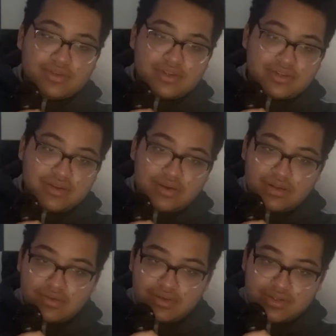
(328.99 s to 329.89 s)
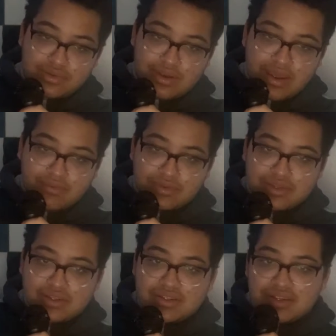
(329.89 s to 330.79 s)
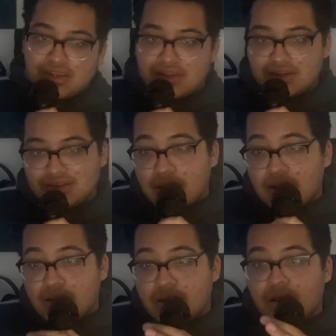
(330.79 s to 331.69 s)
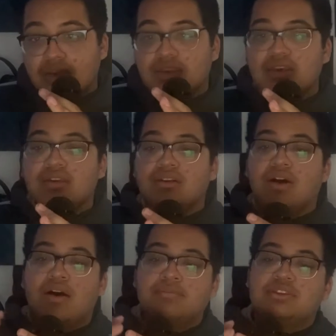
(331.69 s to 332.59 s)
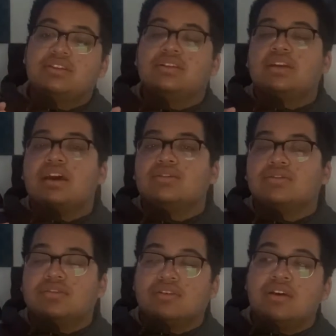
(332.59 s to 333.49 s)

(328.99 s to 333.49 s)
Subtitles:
Because another issue I have with DC is nothing comes together